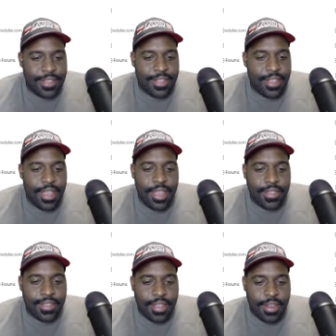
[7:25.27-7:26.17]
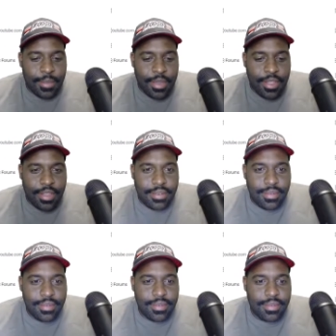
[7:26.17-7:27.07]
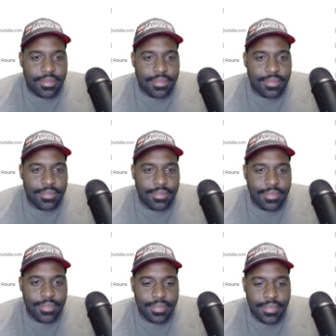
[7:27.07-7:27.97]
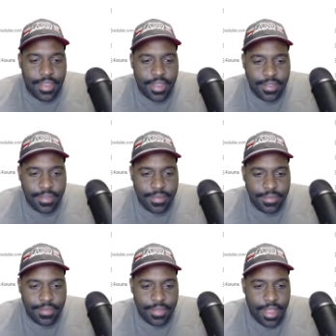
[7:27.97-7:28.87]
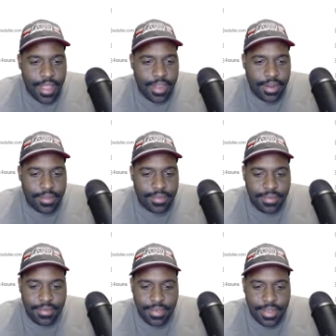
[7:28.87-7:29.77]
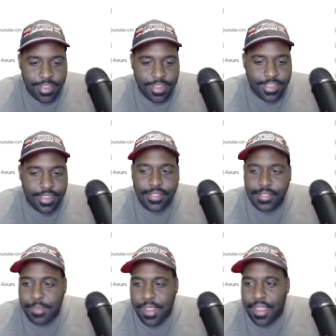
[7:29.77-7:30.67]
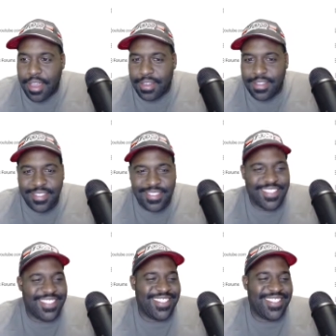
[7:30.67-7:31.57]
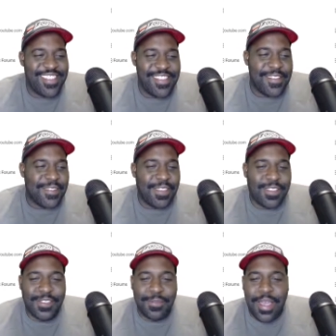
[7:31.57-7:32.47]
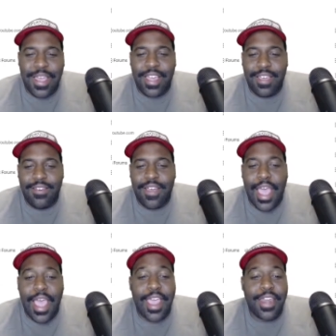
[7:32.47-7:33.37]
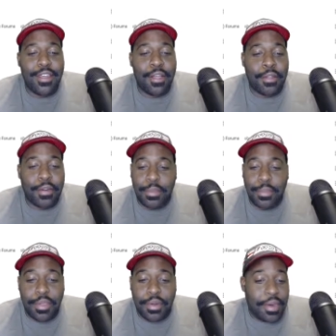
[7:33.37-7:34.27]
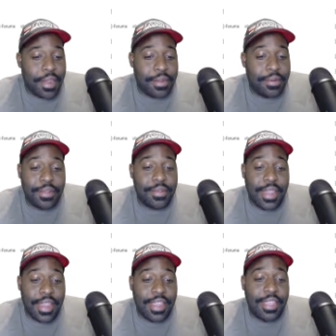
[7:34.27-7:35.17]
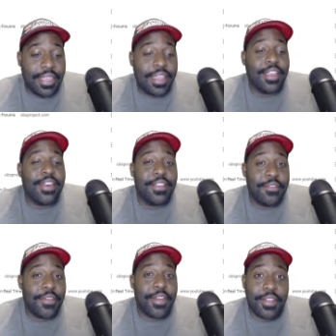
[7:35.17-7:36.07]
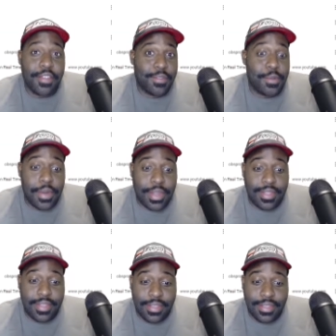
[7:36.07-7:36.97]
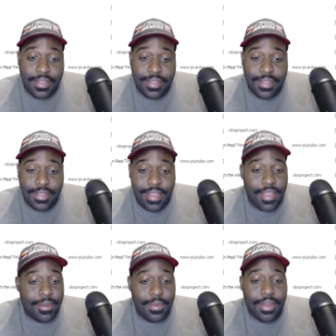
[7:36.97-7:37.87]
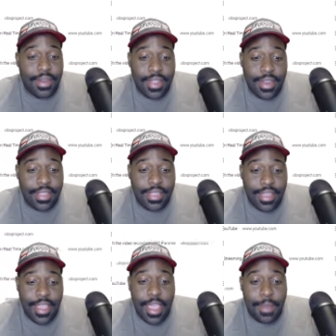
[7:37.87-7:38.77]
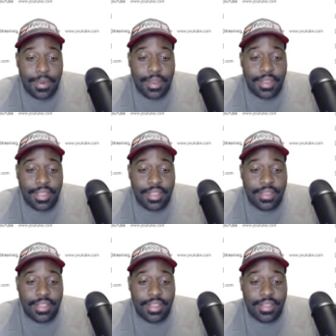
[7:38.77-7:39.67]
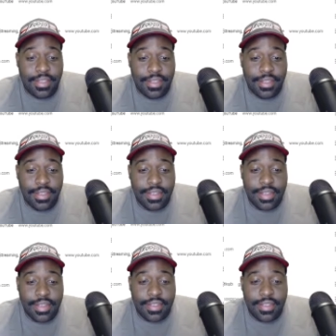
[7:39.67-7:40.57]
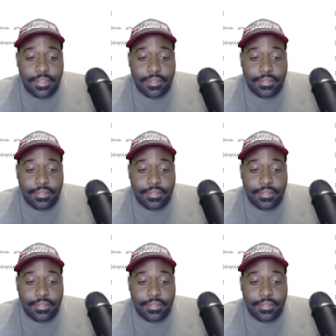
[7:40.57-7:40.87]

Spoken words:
That's not a big deal. See, I don't. This is my high dollar computer. I don't do anything nefarious on it. I don't want anything happening to this thing. So,